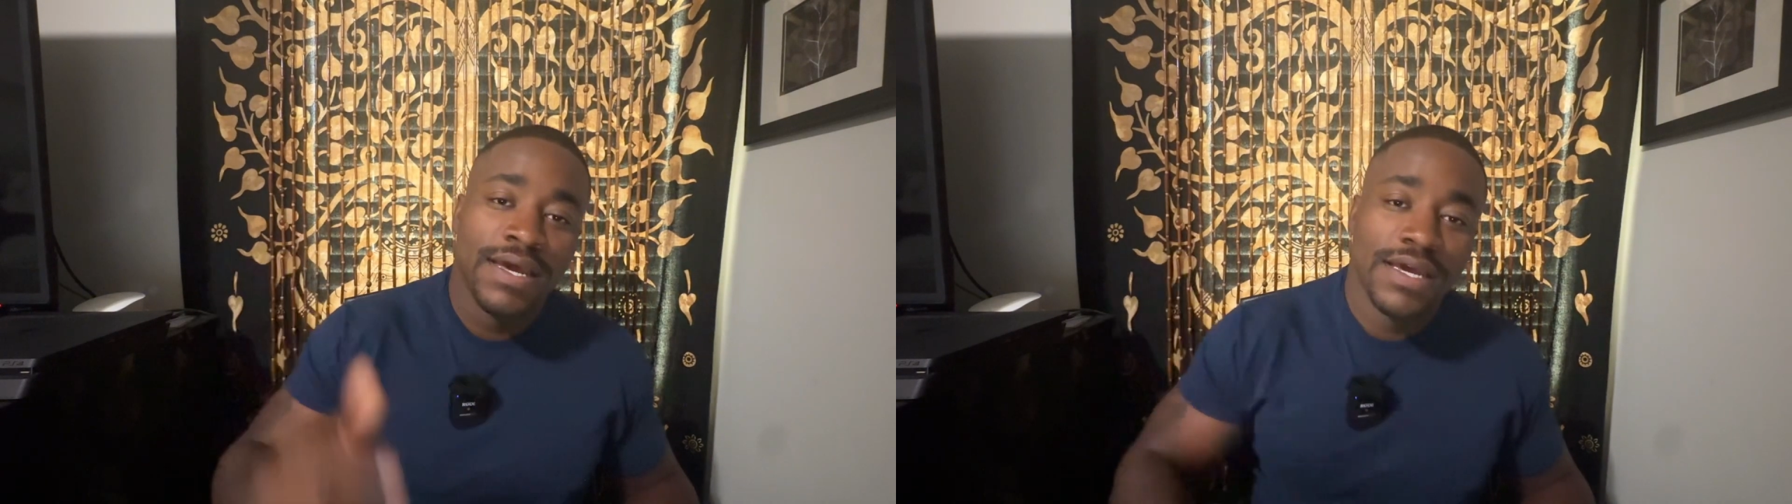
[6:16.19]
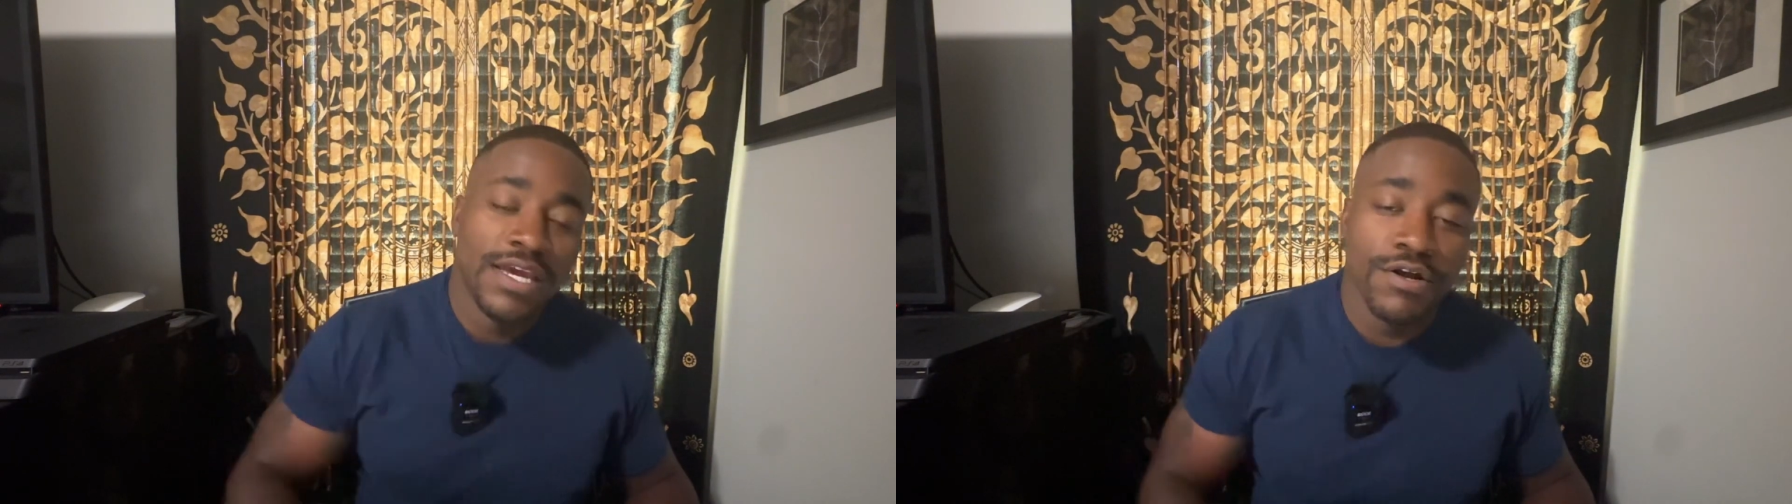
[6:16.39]

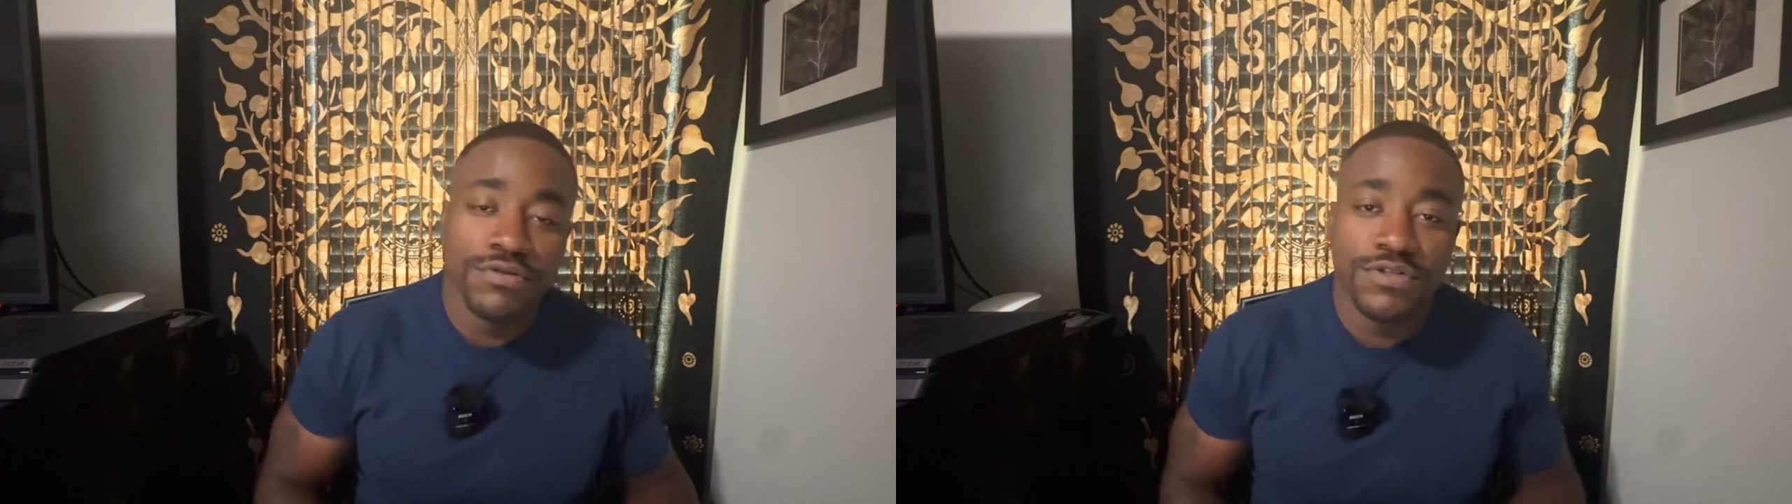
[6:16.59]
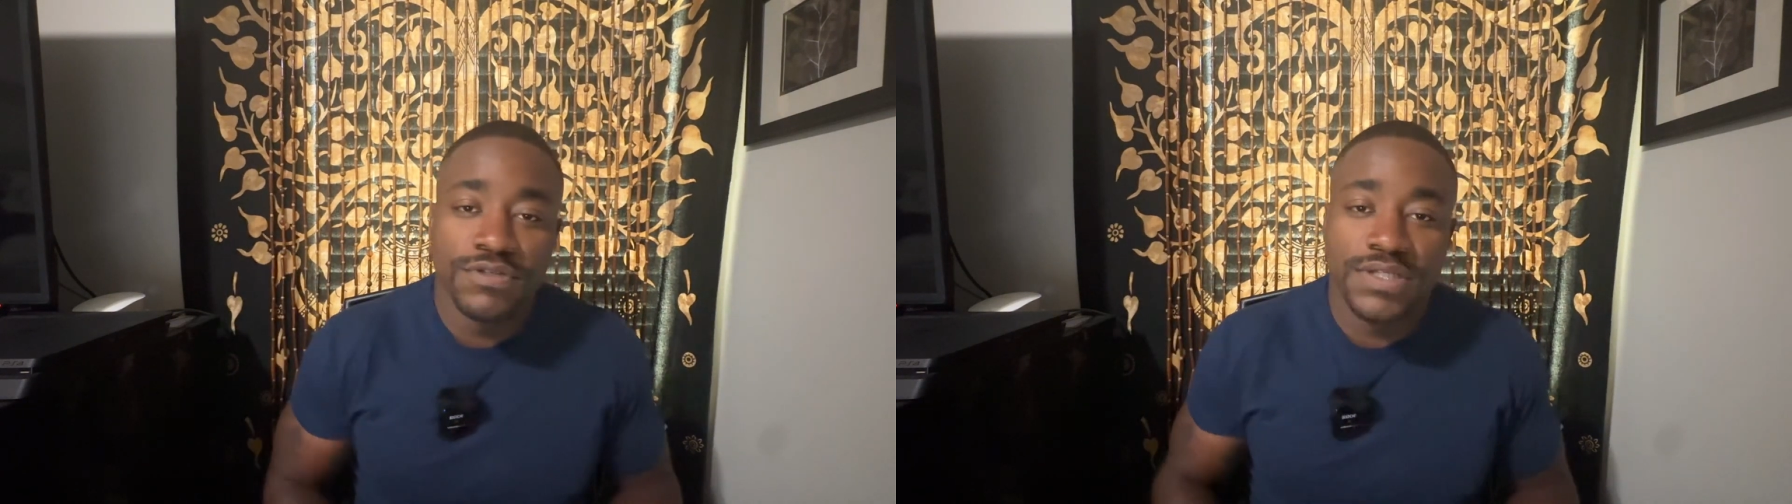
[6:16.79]
here
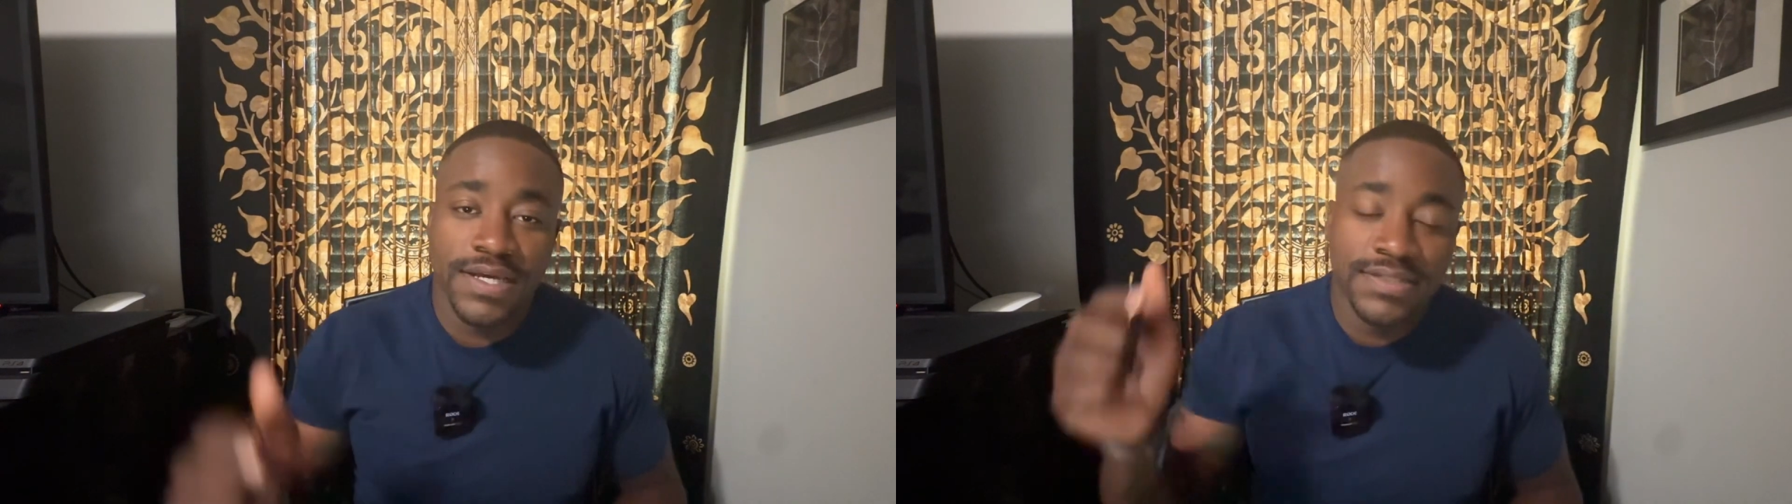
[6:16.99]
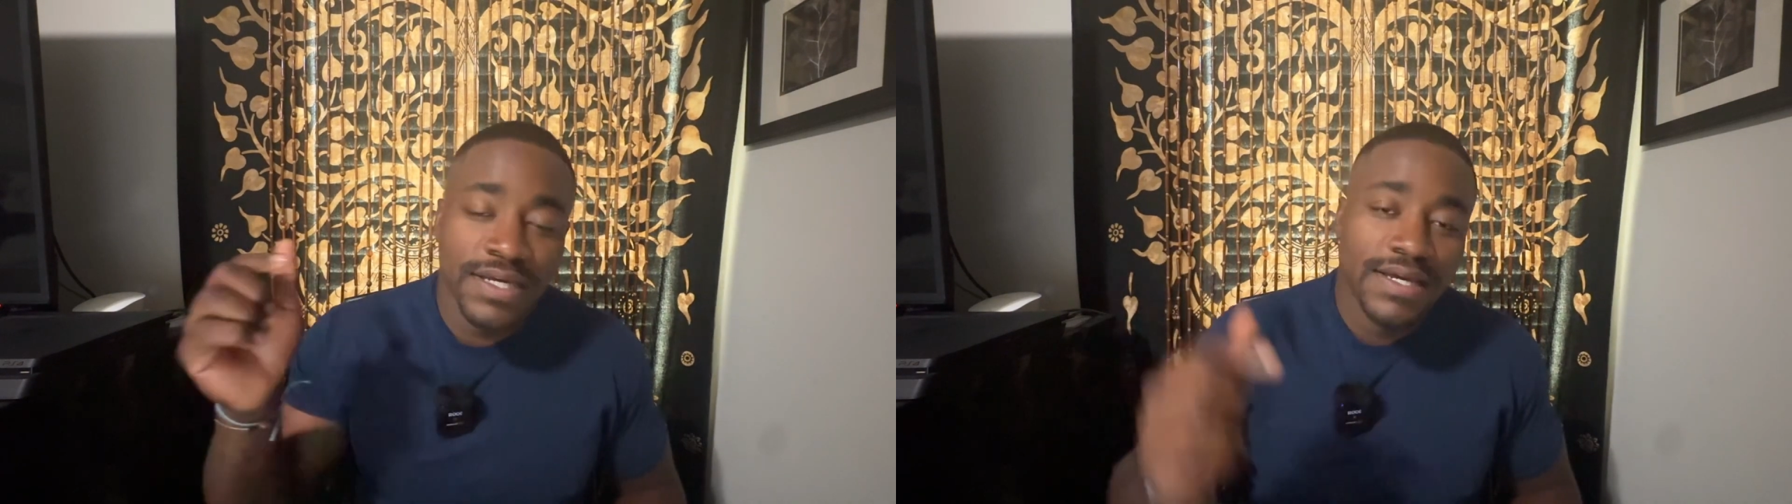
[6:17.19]

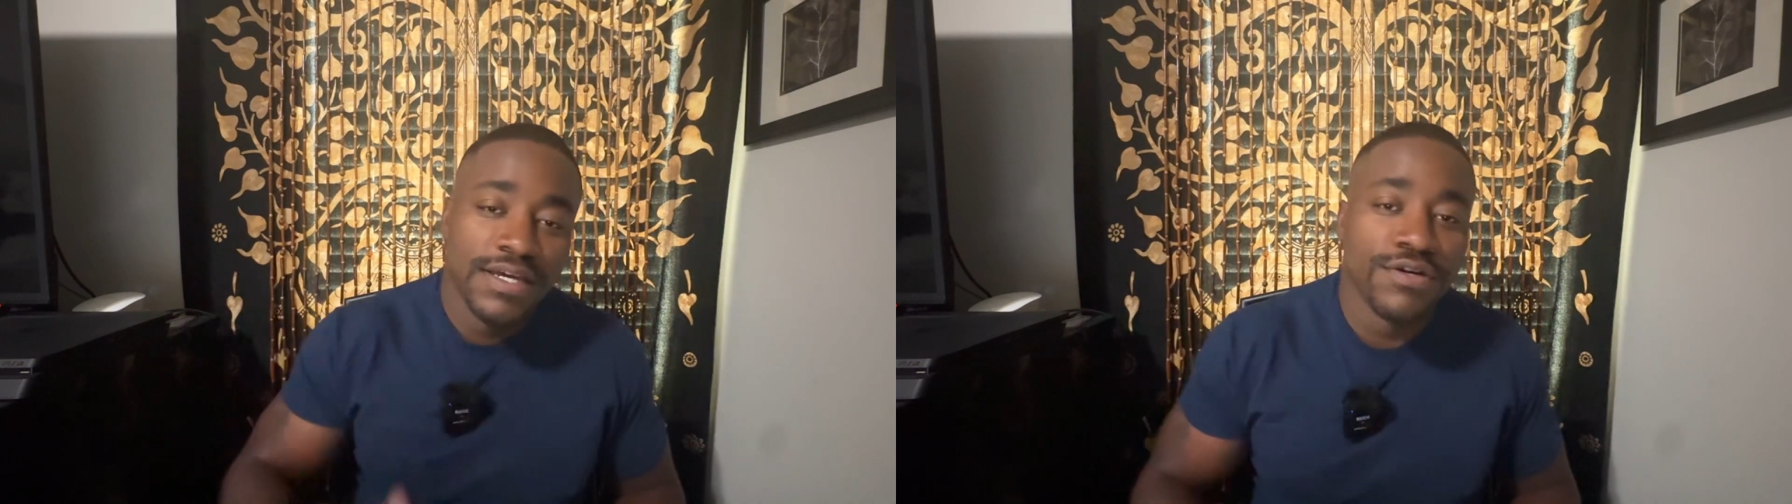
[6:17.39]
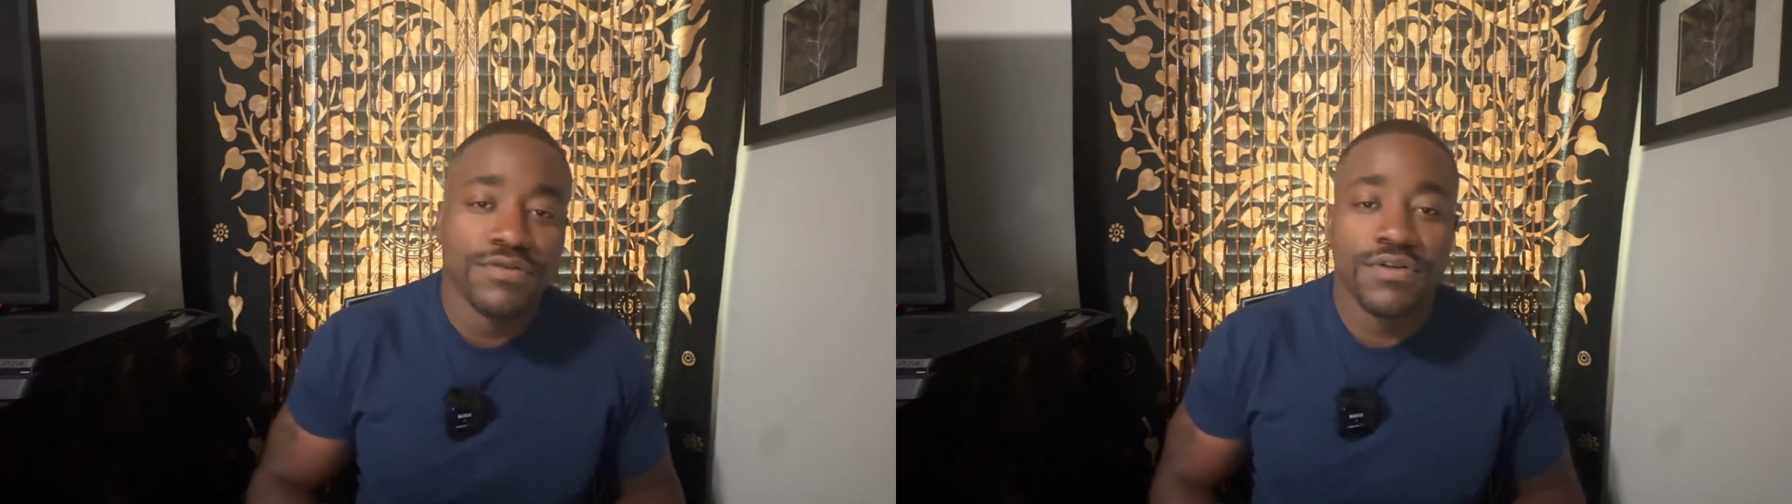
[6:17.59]
Tuesdays,
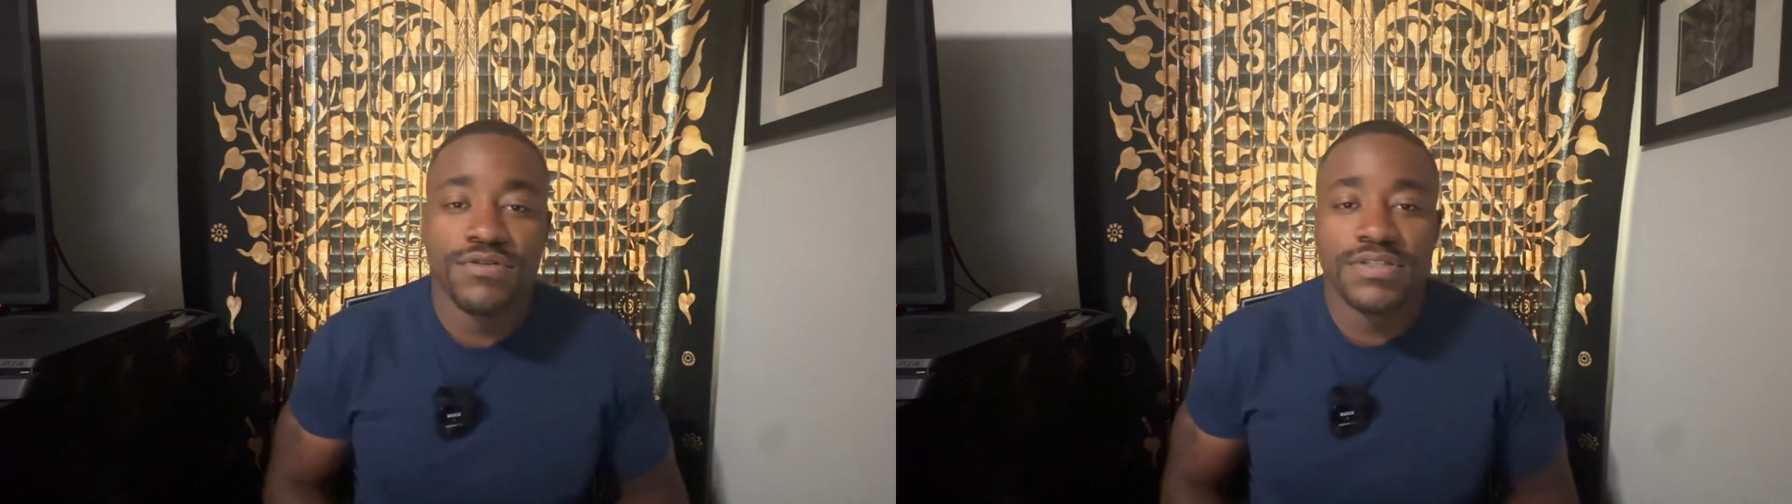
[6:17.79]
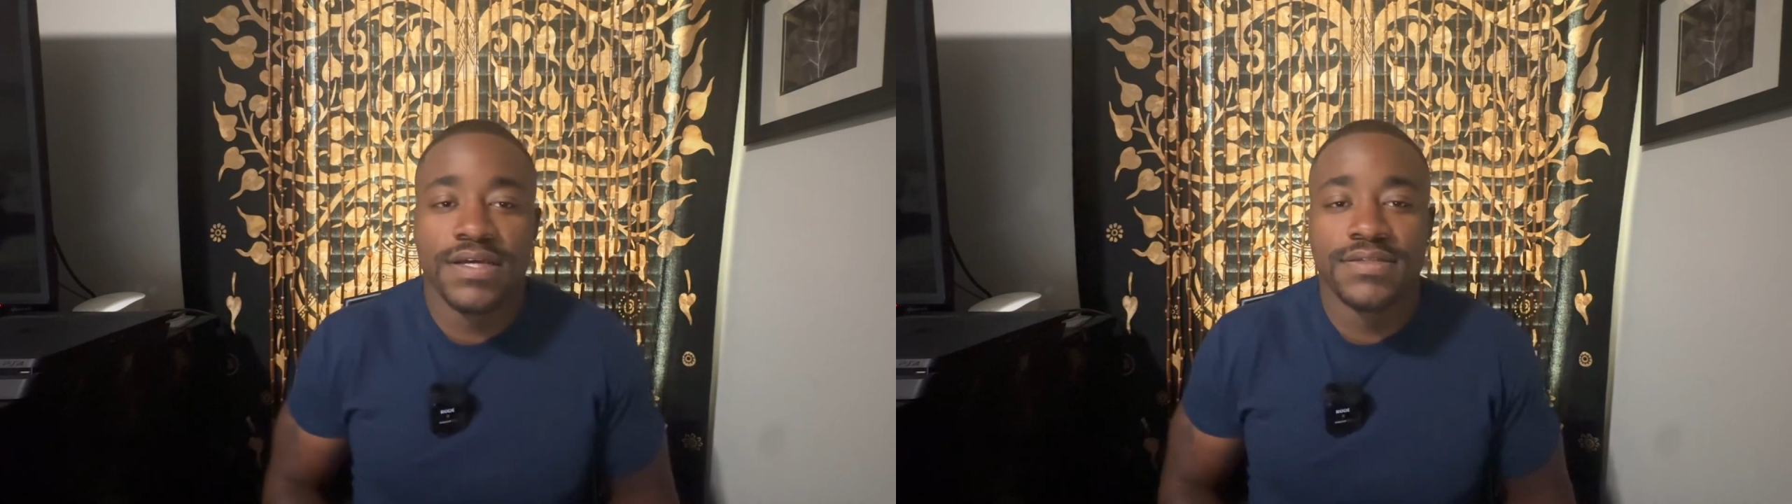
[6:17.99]
here
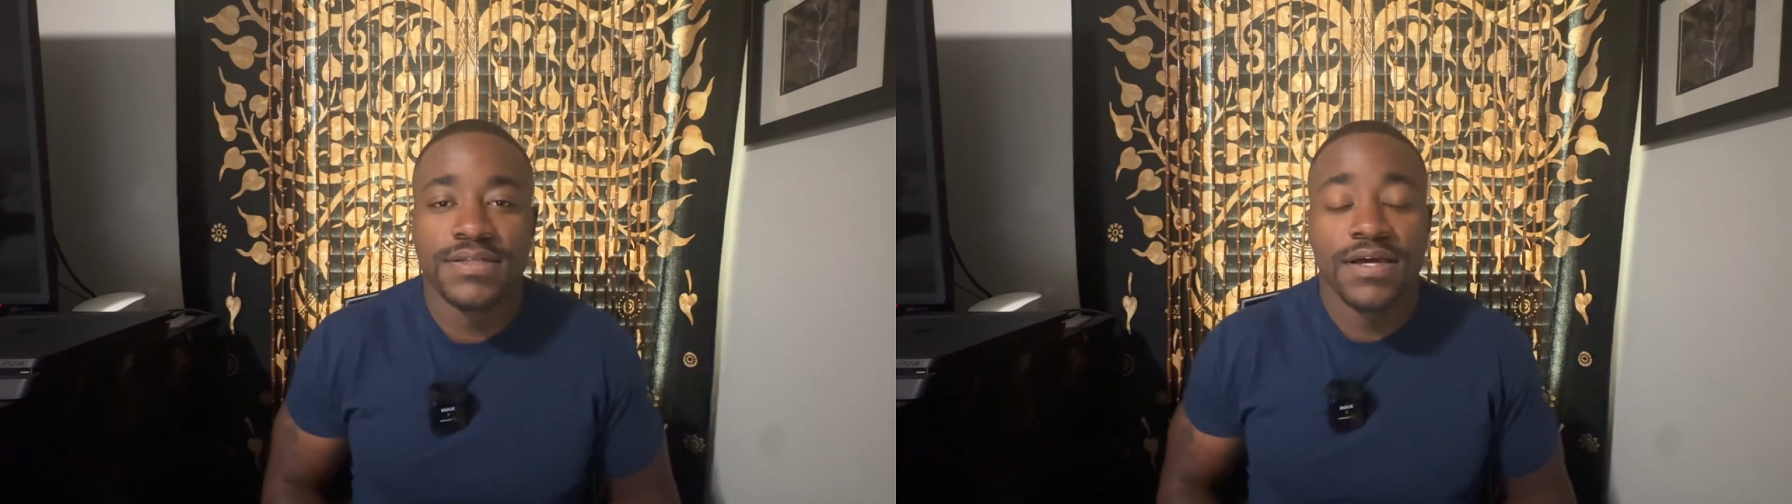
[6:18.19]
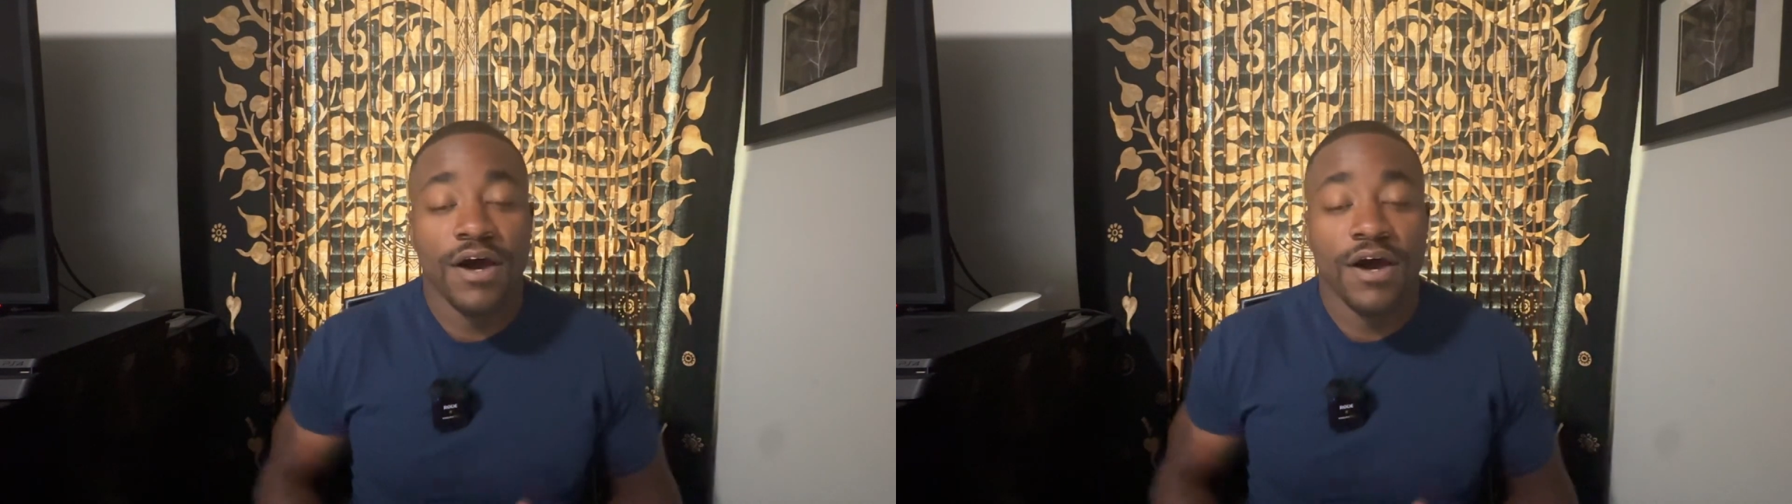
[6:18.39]
Thursdays.